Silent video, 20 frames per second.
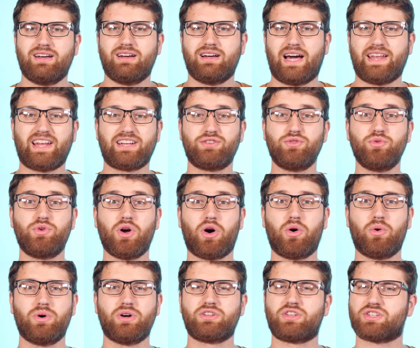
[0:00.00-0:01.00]
And as you
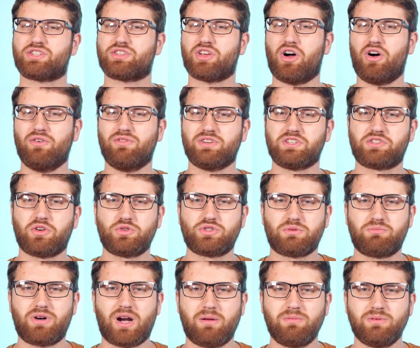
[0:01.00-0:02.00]
go to solve a social
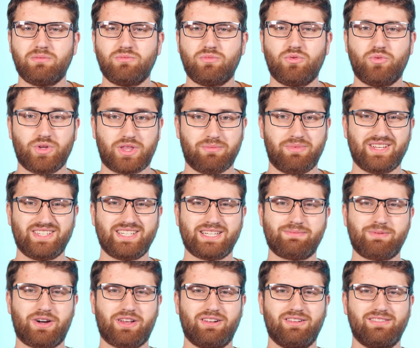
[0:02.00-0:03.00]
problem with a business
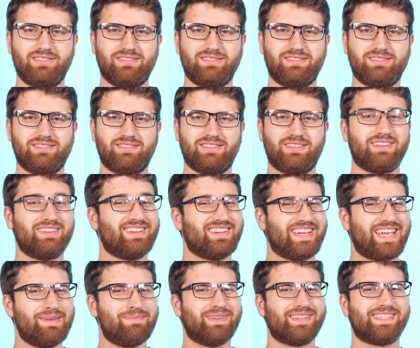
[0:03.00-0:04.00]
model,
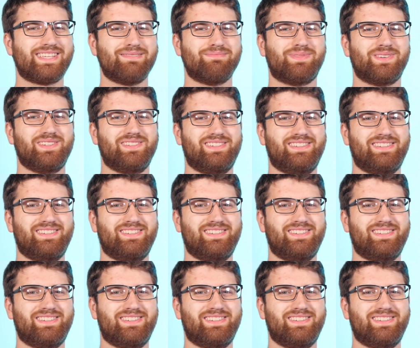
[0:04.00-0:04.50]
keep it simple.